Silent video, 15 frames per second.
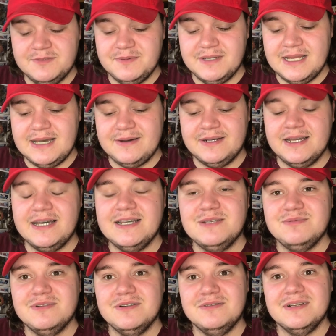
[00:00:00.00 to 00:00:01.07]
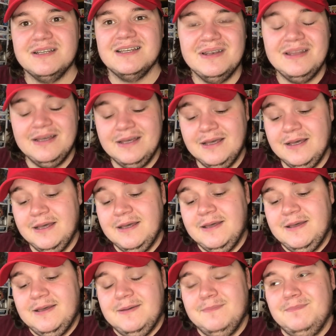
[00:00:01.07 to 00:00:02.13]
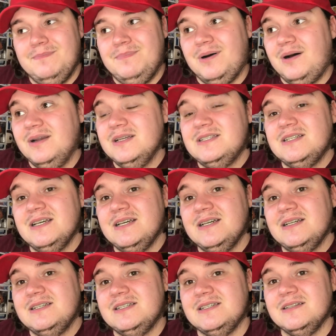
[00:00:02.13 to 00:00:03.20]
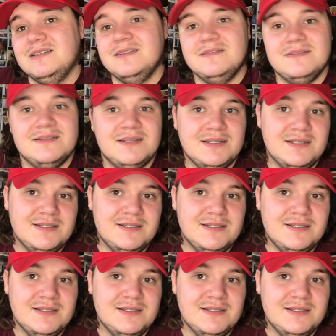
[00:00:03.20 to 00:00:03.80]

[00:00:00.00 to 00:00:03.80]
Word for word: but nowadays with all the politics and